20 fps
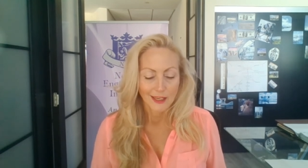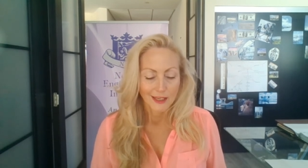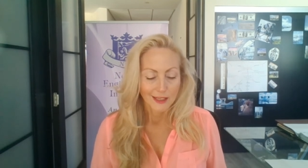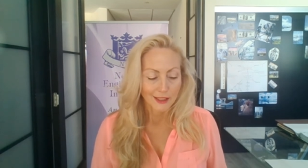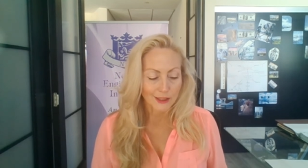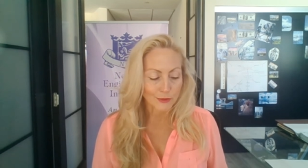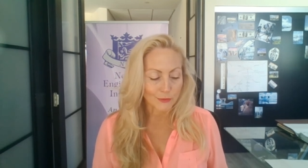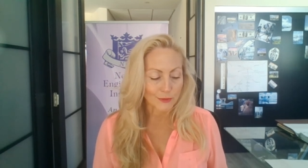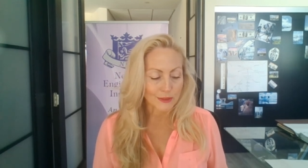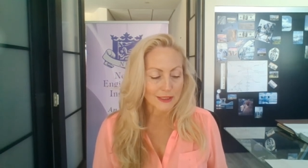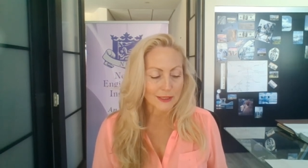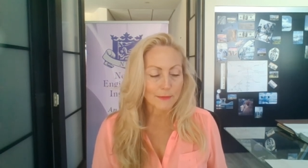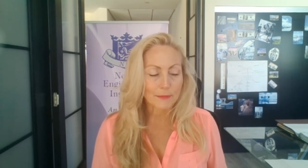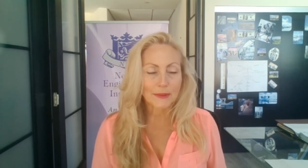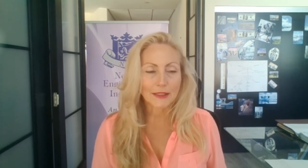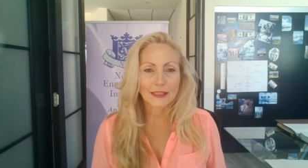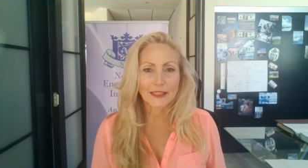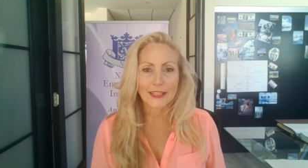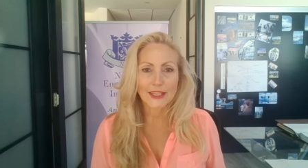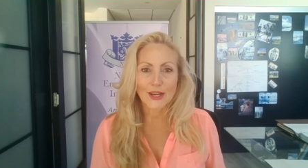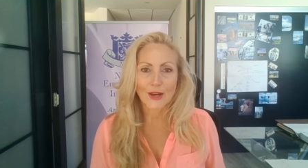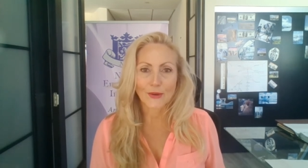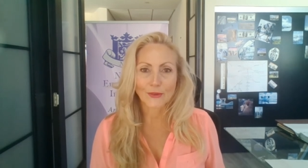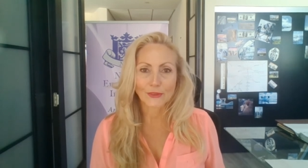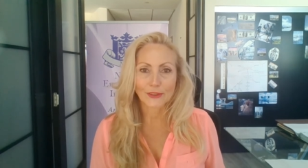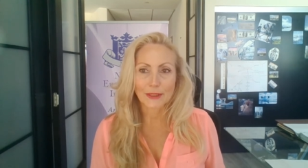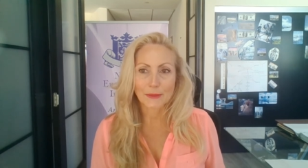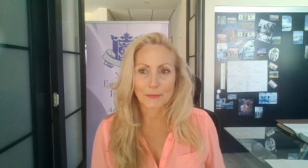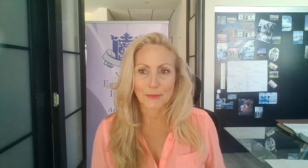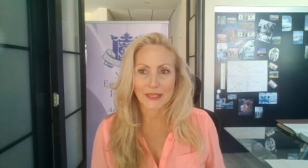Because we typically
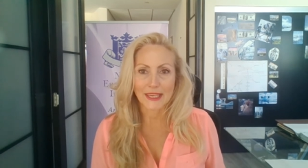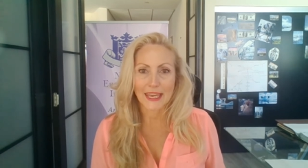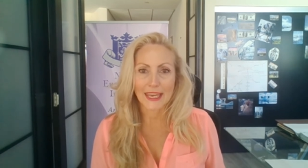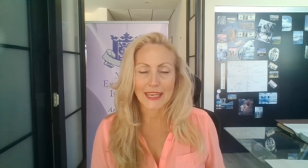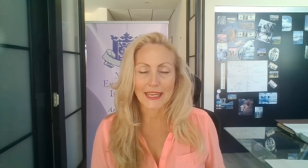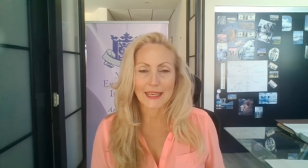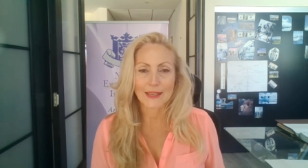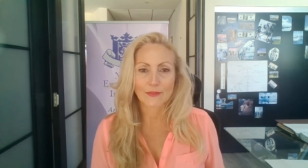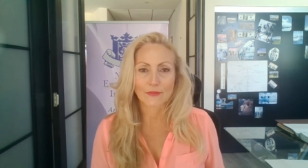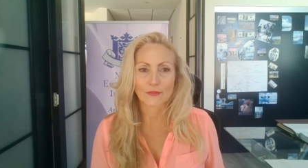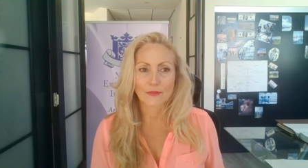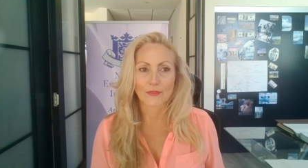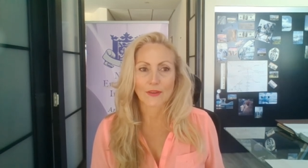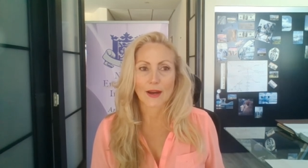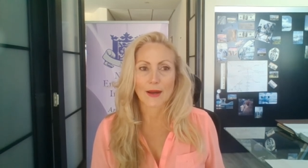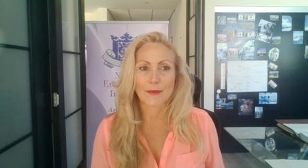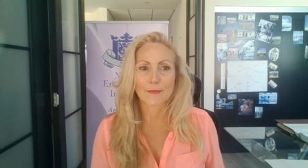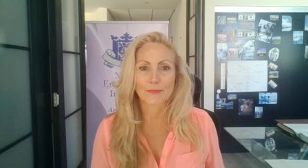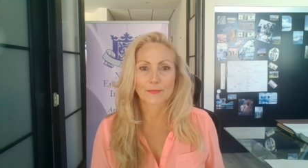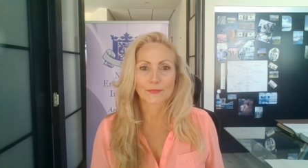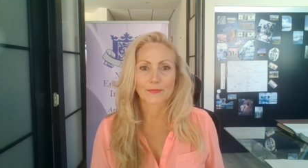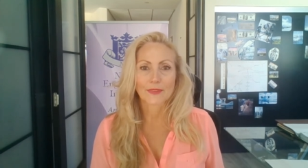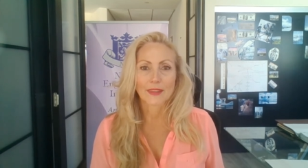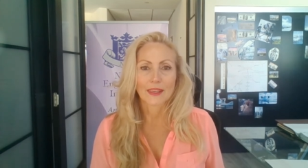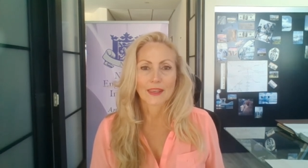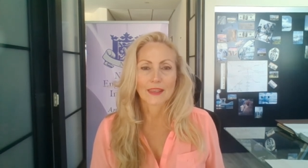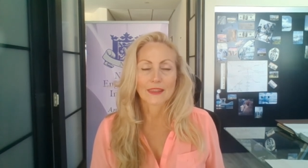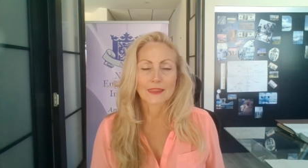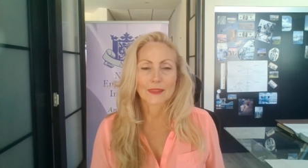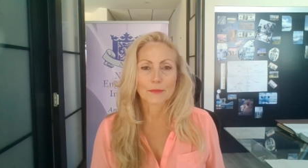only behave from
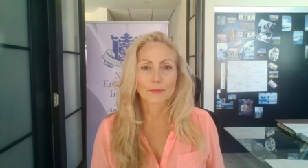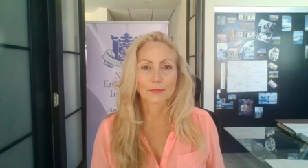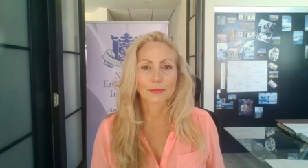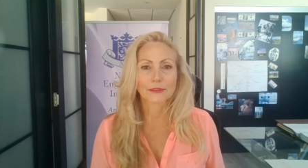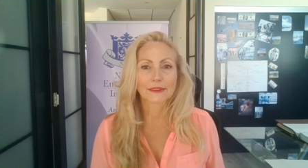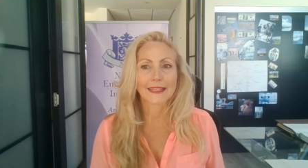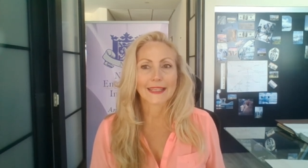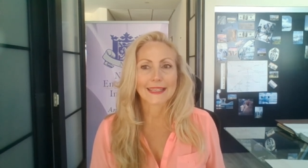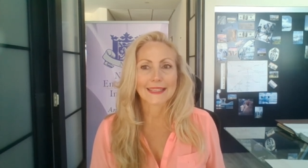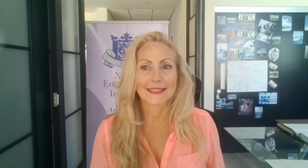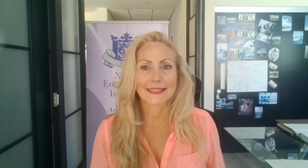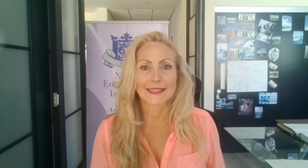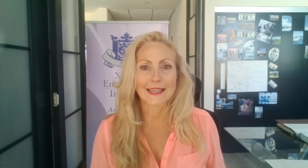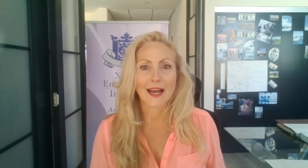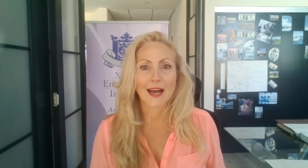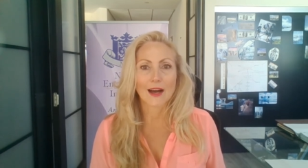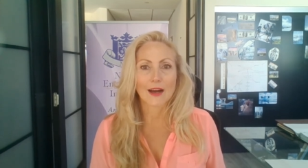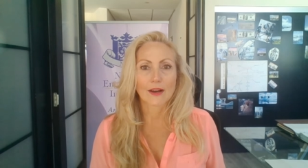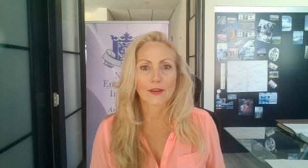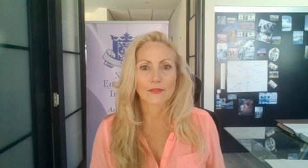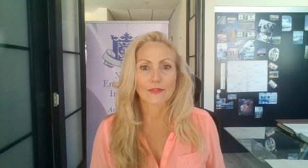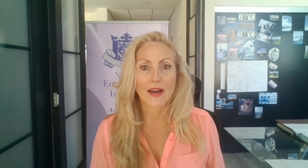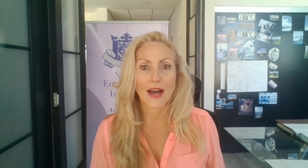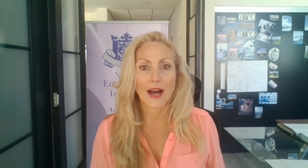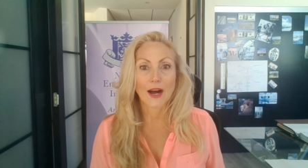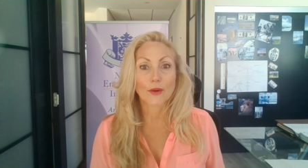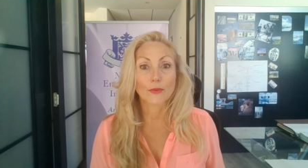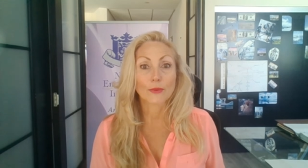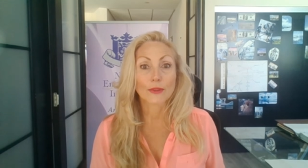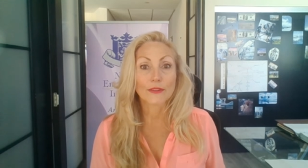the place of
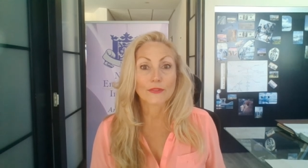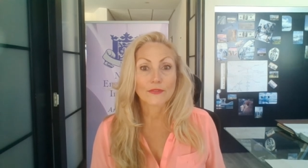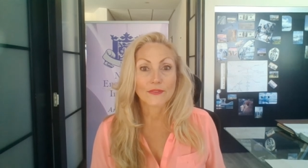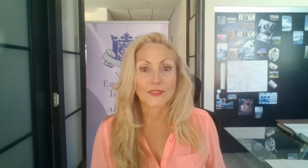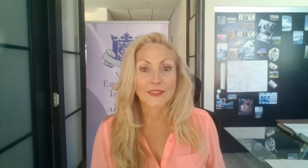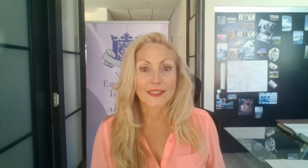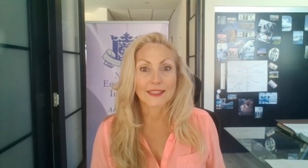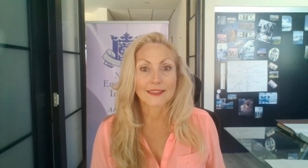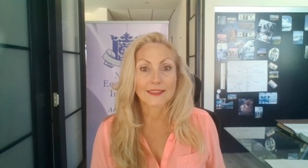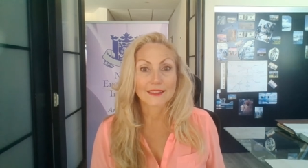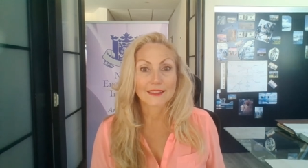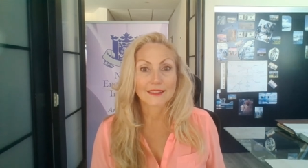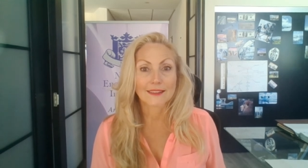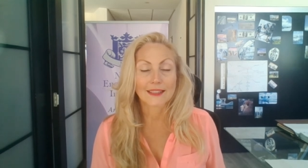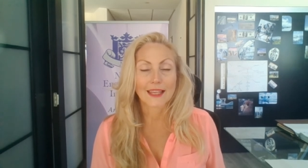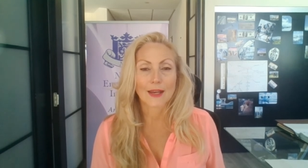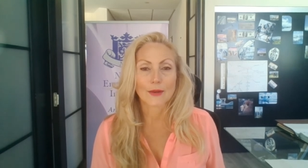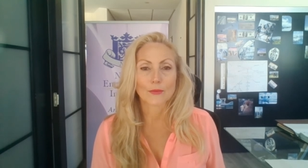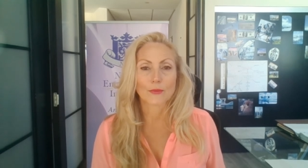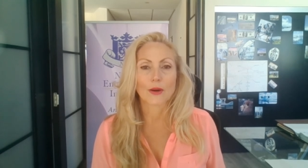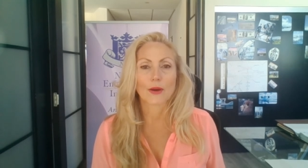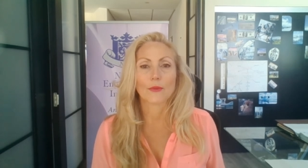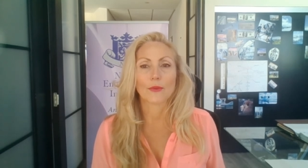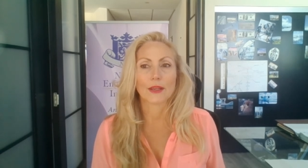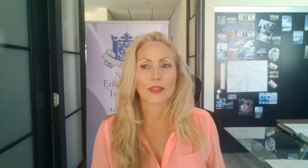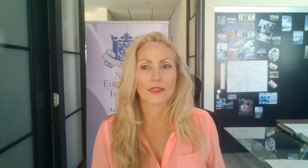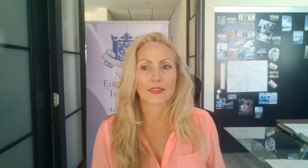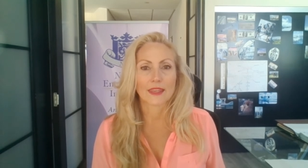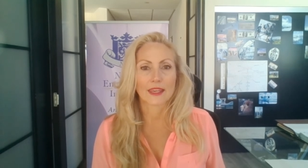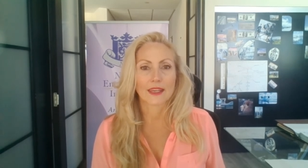how we feel and what we
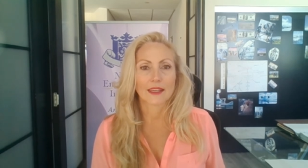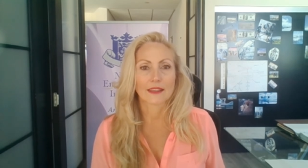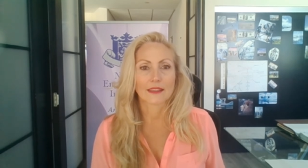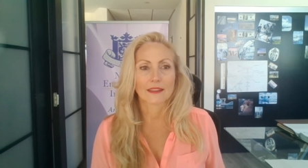think.